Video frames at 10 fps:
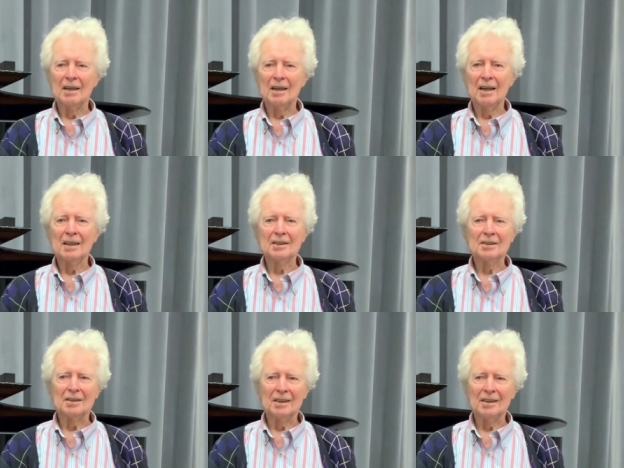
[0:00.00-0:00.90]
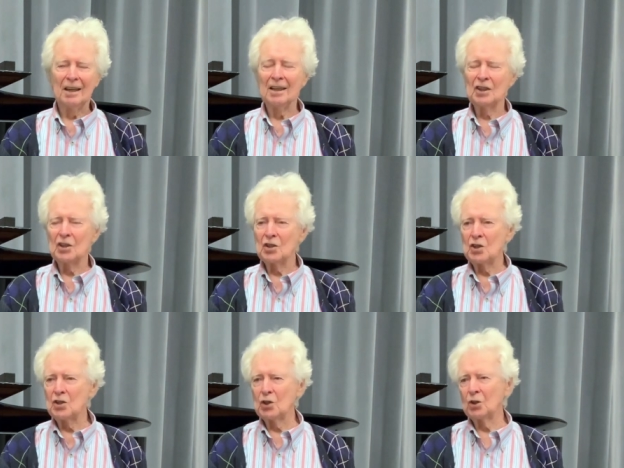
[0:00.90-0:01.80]
I
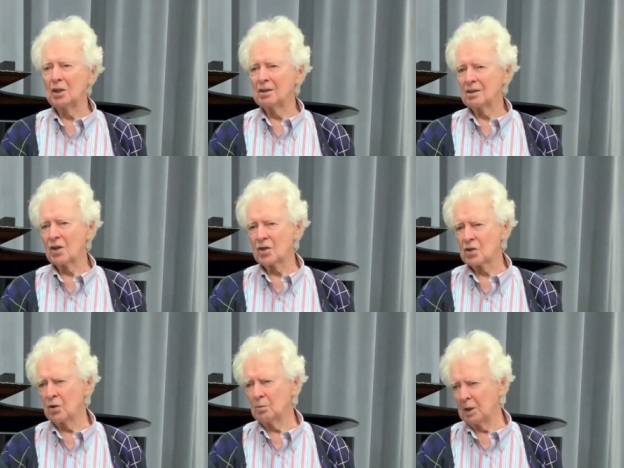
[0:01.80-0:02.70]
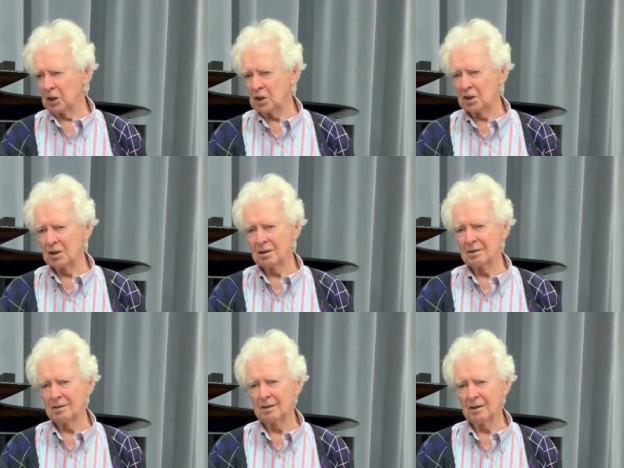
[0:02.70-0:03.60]
enjoyed it so much.
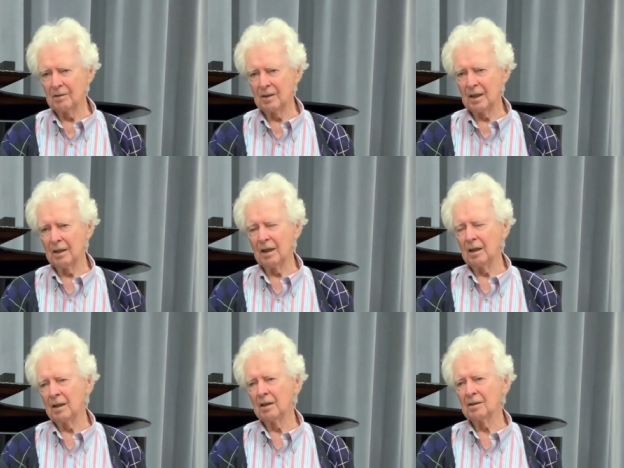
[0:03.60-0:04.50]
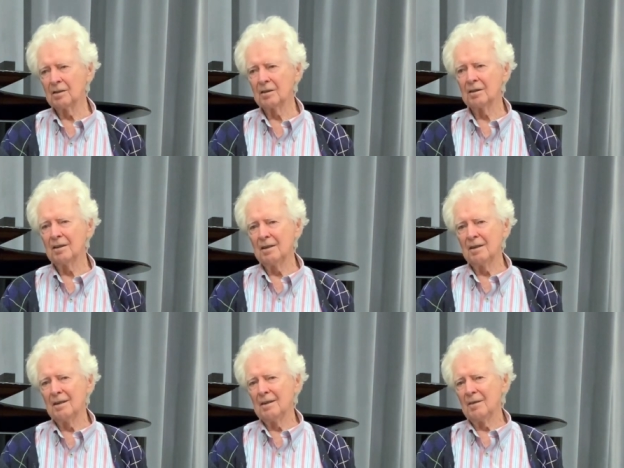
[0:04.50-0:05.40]
And
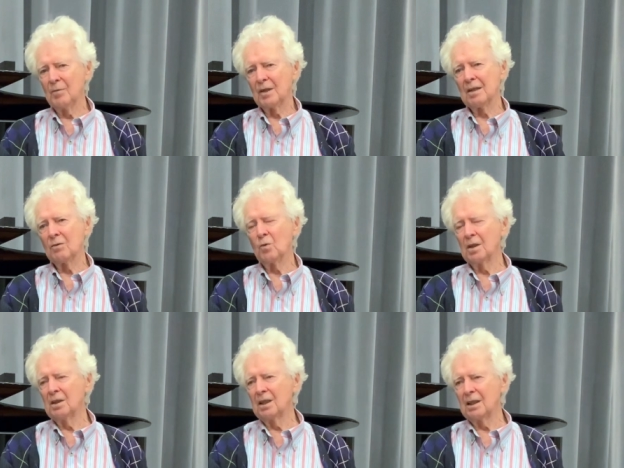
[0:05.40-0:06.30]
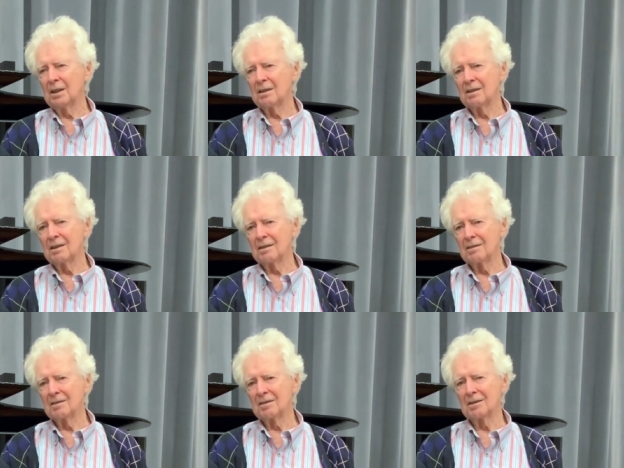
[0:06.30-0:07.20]
one day
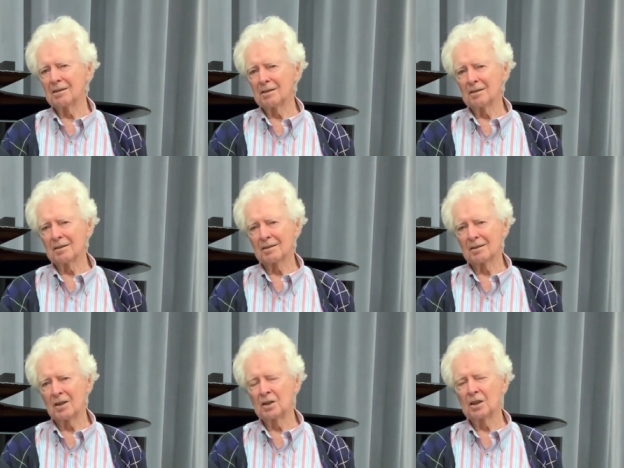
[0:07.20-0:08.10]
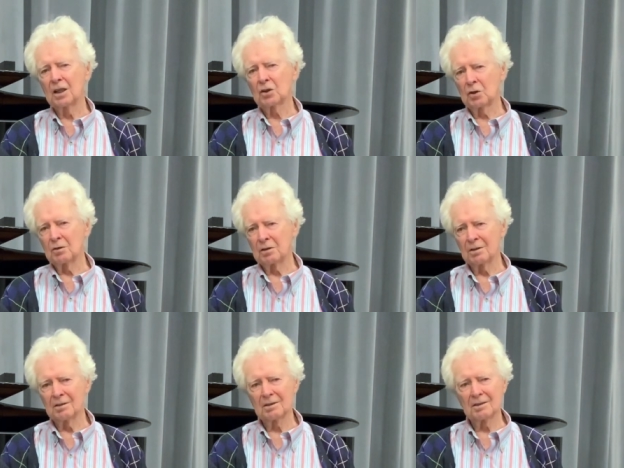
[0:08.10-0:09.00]
the
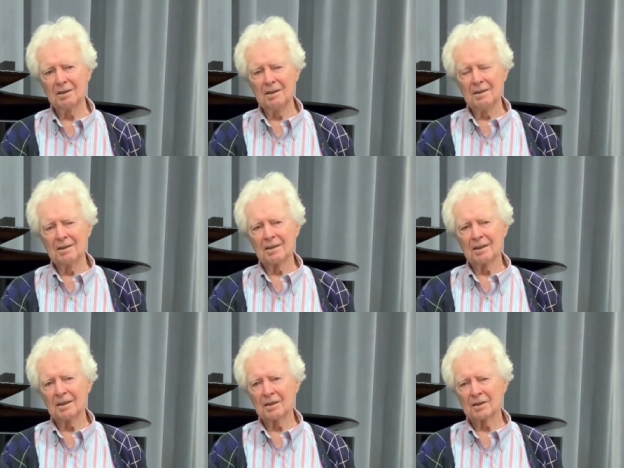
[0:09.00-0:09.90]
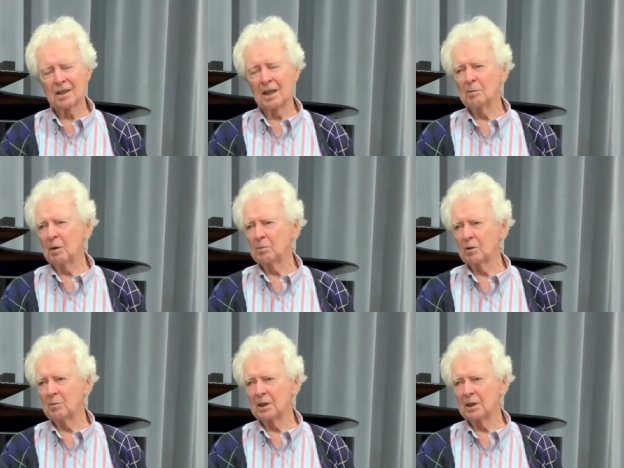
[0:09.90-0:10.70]
conductor came up to me